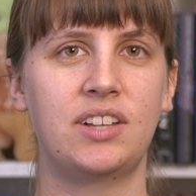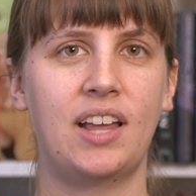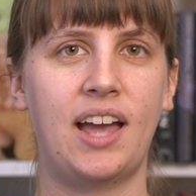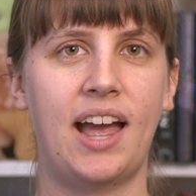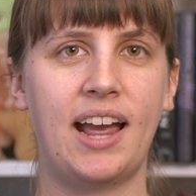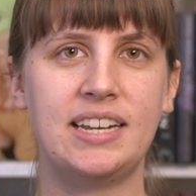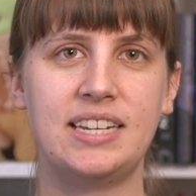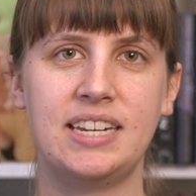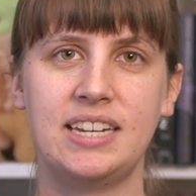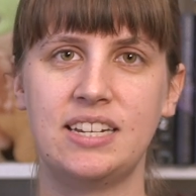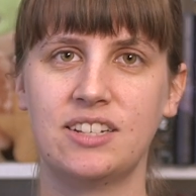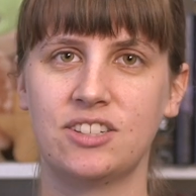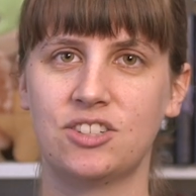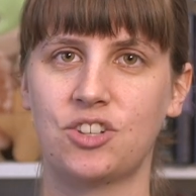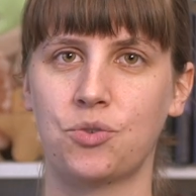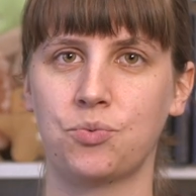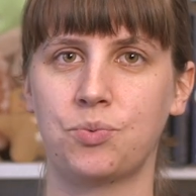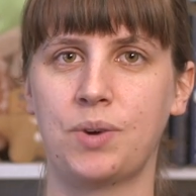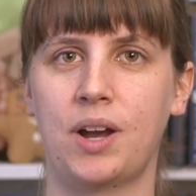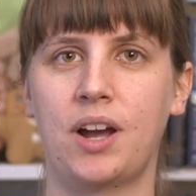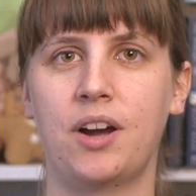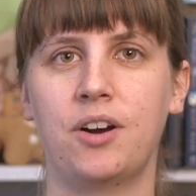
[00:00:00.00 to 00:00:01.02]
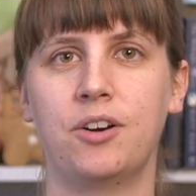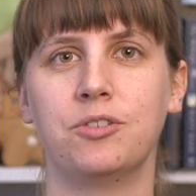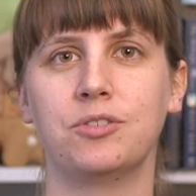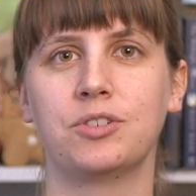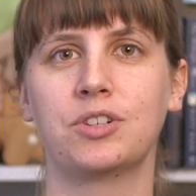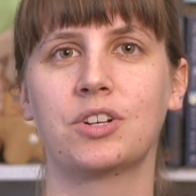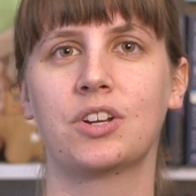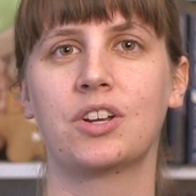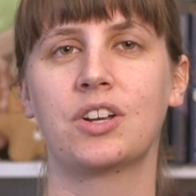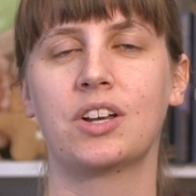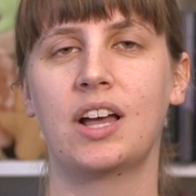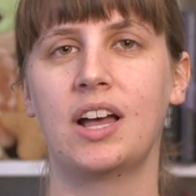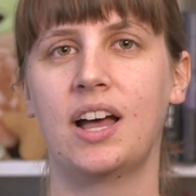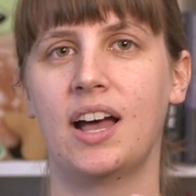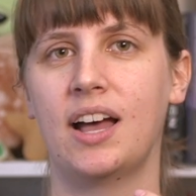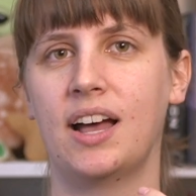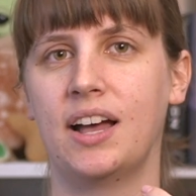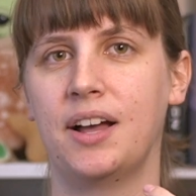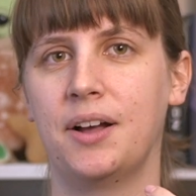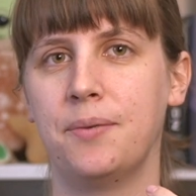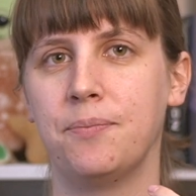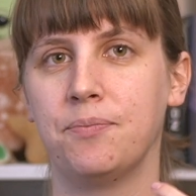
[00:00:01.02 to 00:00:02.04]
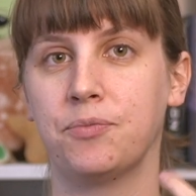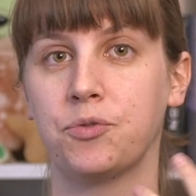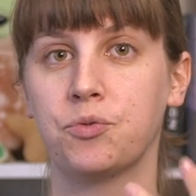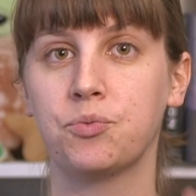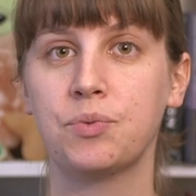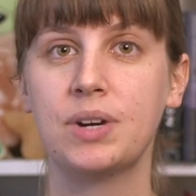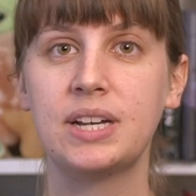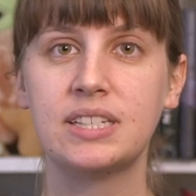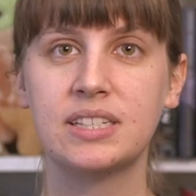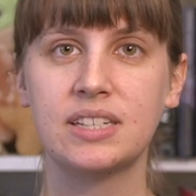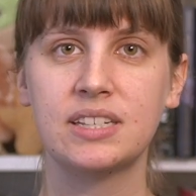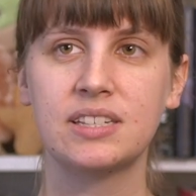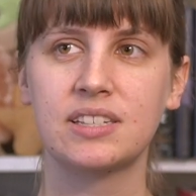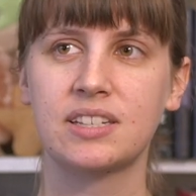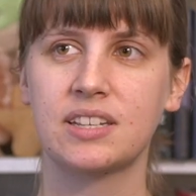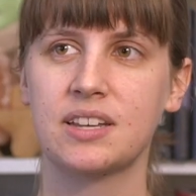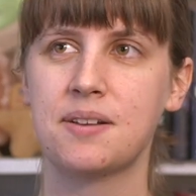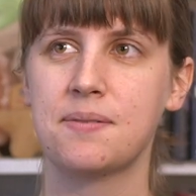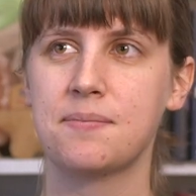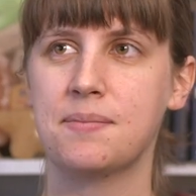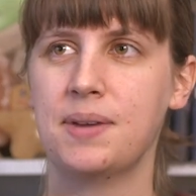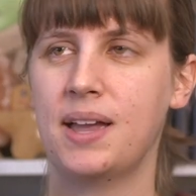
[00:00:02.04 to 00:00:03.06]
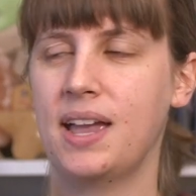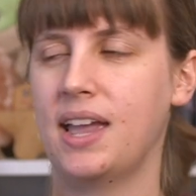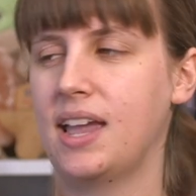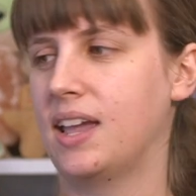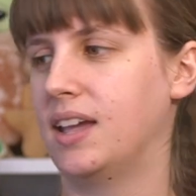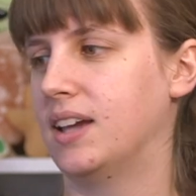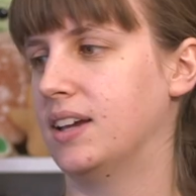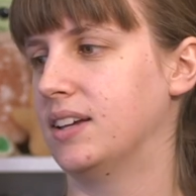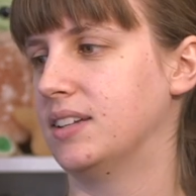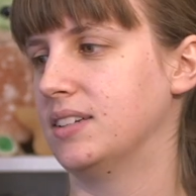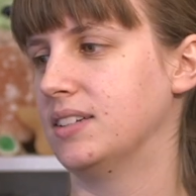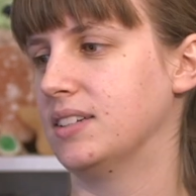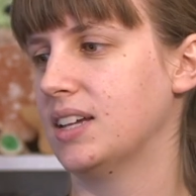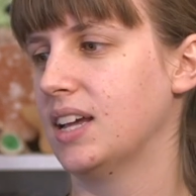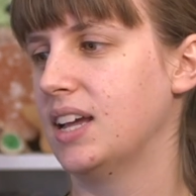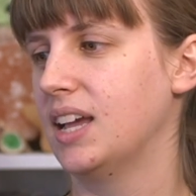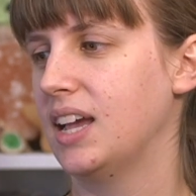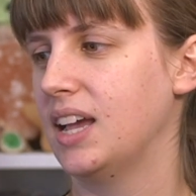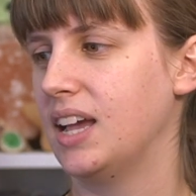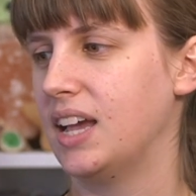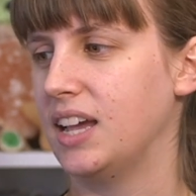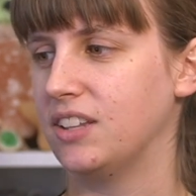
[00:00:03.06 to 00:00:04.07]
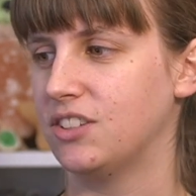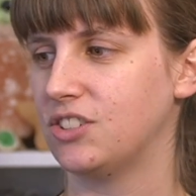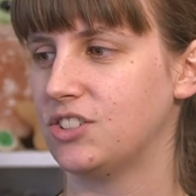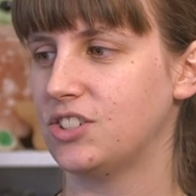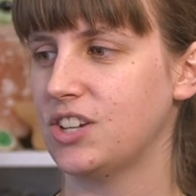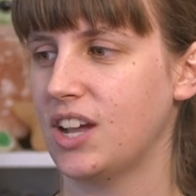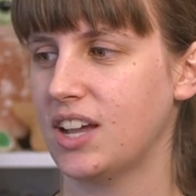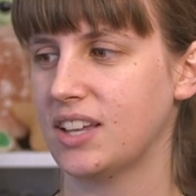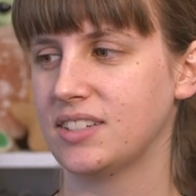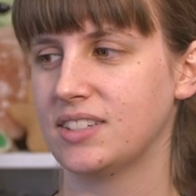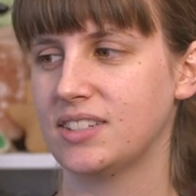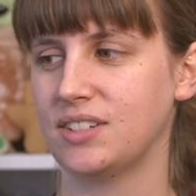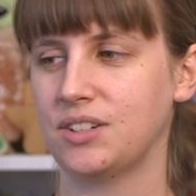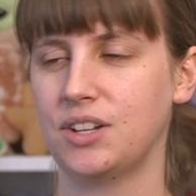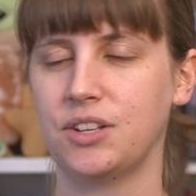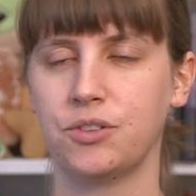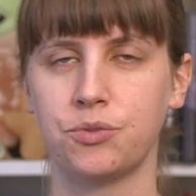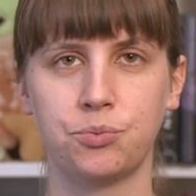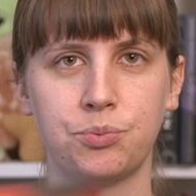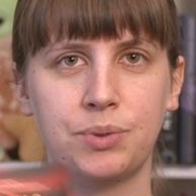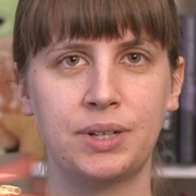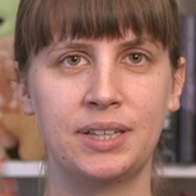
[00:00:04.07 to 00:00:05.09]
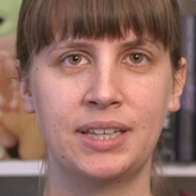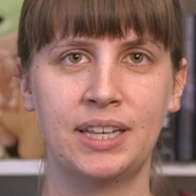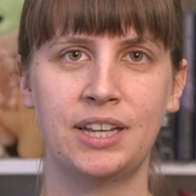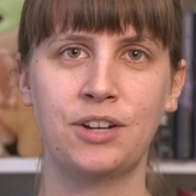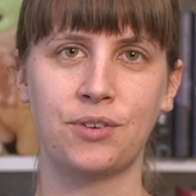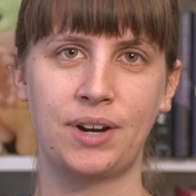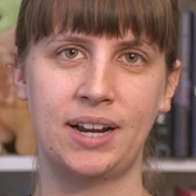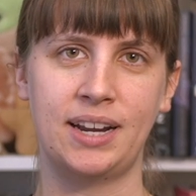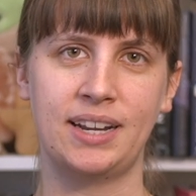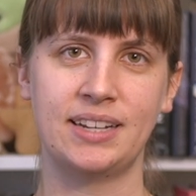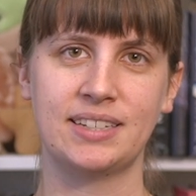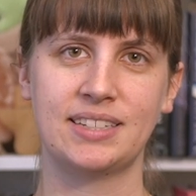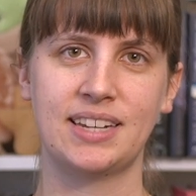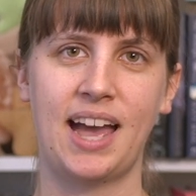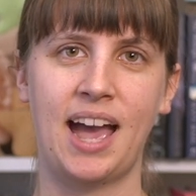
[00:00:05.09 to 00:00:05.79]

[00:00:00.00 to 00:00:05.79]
ideas around racism, and it's really great.